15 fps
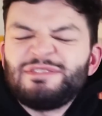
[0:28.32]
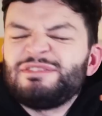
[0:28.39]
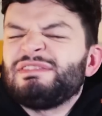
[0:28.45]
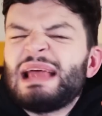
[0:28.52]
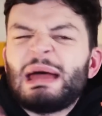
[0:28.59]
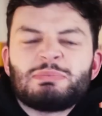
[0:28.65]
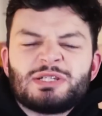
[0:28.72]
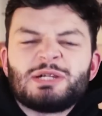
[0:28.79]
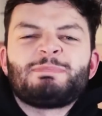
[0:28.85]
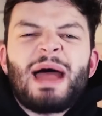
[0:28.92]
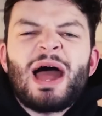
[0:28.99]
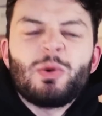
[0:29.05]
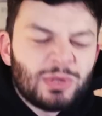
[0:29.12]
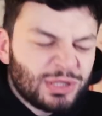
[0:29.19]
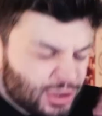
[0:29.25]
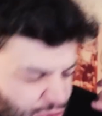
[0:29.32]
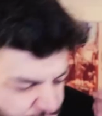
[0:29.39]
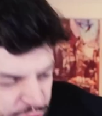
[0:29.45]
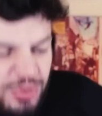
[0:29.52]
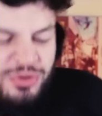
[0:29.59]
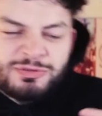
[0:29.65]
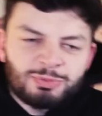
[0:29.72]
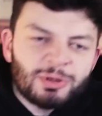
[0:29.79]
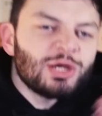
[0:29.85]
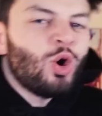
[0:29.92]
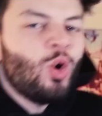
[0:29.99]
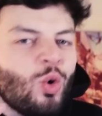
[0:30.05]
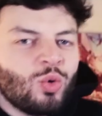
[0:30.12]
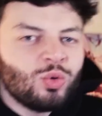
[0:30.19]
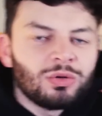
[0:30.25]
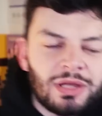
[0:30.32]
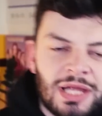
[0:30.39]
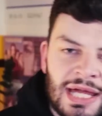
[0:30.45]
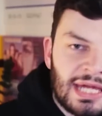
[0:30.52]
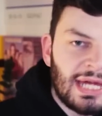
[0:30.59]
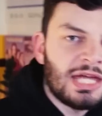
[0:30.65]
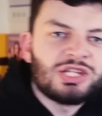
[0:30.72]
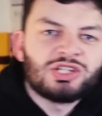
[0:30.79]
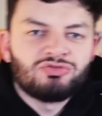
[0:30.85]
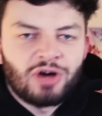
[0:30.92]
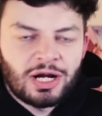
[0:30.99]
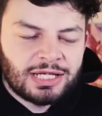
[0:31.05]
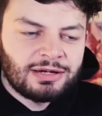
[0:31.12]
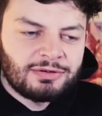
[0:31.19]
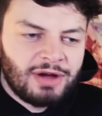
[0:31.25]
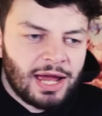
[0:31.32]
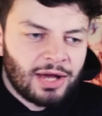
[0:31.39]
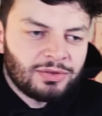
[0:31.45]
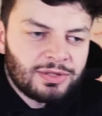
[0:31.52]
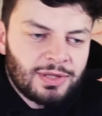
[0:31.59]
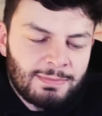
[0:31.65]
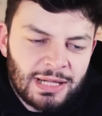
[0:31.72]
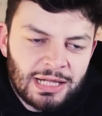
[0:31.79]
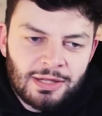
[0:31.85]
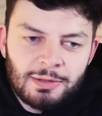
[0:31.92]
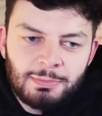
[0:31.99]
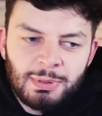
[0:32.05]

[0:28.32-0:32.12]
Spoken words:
flaps about when Drewsbury Hall is running around the middle of the